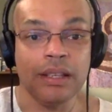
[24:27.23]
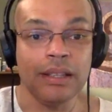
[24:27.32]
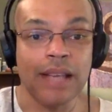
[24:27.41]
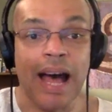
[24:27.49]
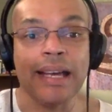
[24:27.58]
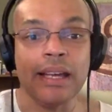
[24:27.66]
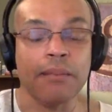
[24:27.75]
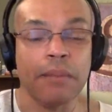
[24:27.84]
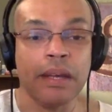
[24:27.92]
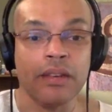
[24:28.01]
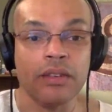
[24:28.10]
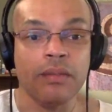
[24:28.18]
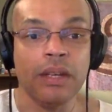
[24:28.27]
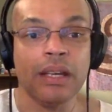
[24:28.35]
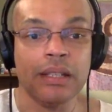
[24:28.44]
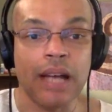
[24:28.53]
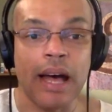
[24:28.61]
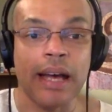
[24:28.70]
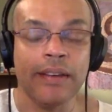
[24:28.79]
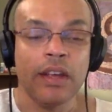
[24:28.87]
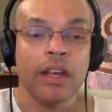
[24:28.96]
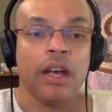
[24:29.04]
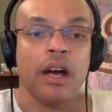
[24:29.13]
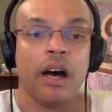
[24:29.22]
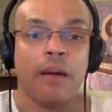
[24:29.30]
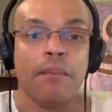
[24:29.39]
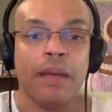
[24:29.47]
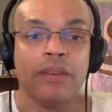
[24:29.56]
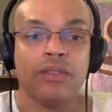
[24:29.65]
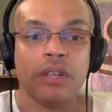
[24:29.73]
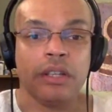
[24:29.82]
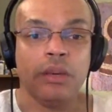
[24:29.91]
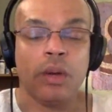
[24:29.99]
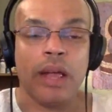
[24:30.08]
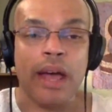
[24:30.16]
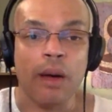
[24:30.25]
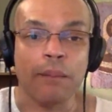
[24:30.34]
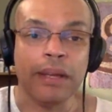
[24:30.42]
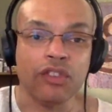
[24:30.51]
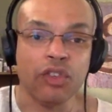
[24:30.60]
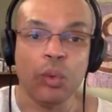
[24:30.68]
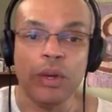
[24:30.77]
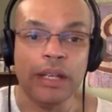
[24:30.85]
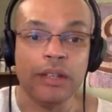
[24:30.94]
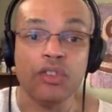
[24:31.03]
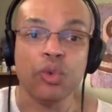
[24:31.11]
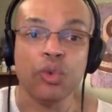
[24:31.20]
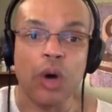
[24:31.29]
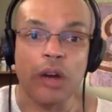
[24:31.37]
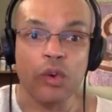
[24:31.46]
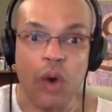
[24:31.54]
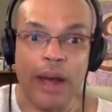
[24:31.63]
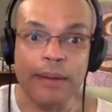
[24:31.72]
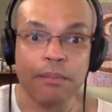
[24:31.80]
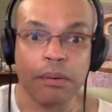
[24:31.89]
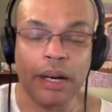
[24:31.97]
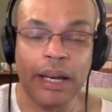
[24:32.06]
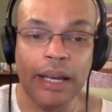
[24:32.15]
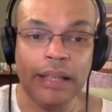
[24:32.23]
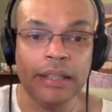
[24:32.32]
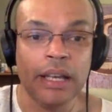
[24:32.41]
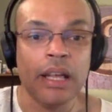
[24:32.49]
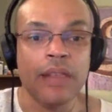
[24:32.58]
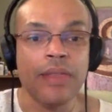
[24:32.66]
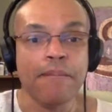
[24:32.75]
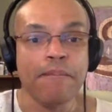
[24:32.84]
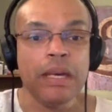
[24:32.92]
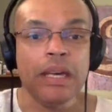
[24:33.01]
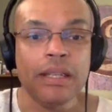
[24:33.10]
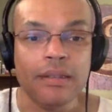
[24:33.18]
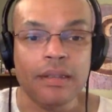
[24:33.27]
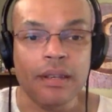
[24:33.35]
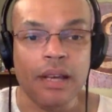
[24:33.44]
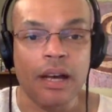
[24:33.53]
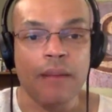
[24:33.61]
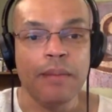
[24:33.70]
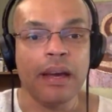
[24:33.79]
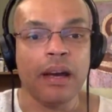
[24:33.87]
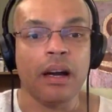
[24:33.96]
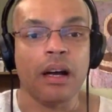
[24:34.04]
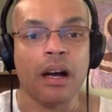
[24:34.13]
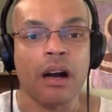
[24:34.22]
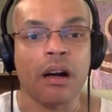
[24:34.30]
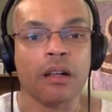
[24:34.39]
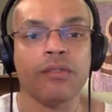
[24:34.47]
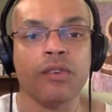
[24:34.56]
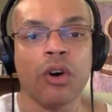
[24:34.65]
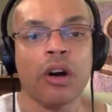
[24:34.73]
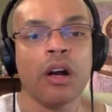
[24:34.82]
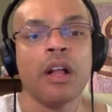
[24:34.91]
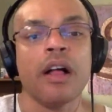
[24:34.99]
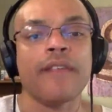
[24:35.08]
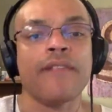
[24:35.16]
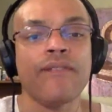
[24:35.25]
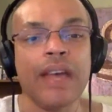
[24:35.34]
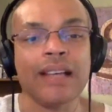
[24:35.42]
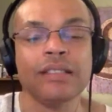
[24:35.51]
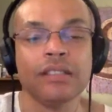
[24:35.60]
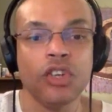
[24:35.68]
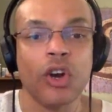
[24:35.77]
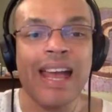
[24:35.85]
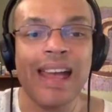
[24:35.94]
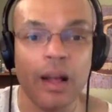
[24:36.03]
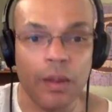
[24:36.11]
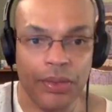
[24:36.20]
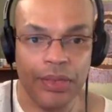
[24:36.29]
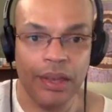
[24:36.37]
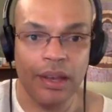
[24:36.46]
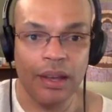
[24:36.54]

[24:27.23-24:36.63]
diet, because the vegan diet basically will help get you into a right brain. The meat, being a carnivore, affects your health.